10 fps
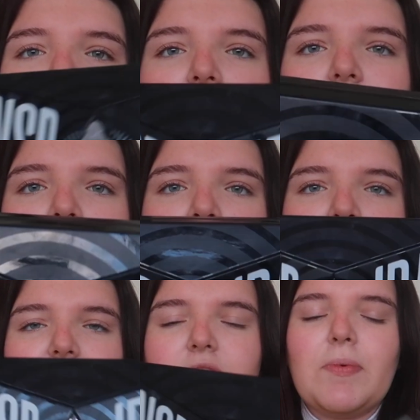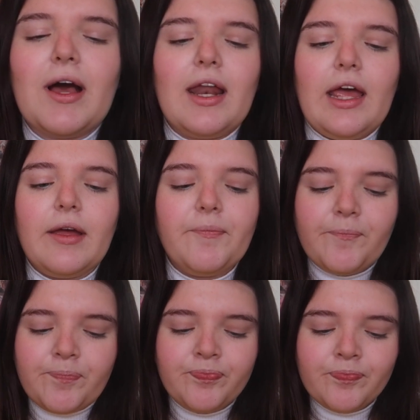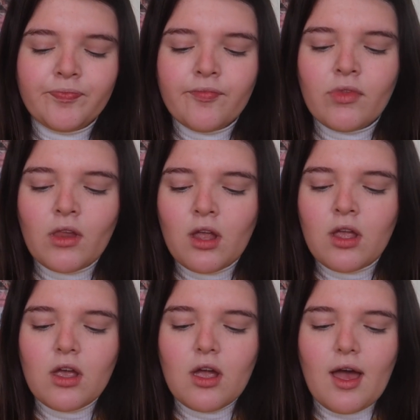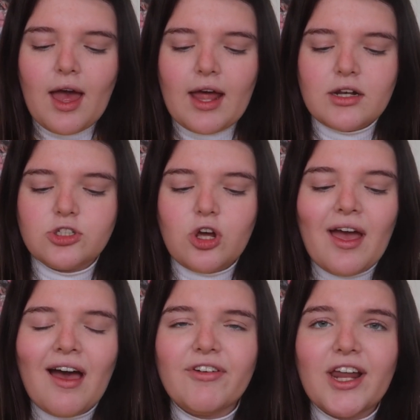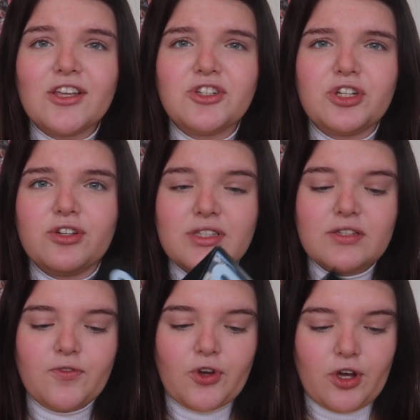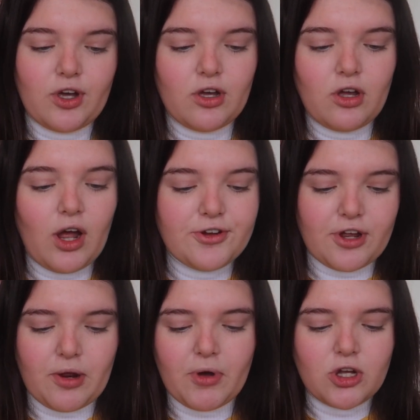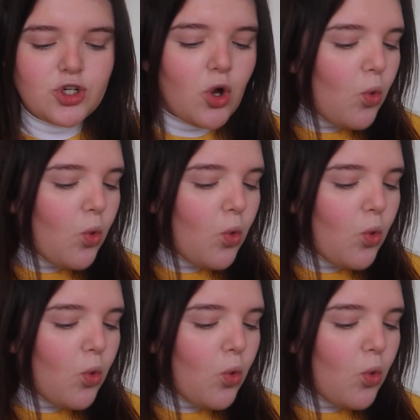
I use the Conspiracy palette and I haven't actually used this for eyeshadow much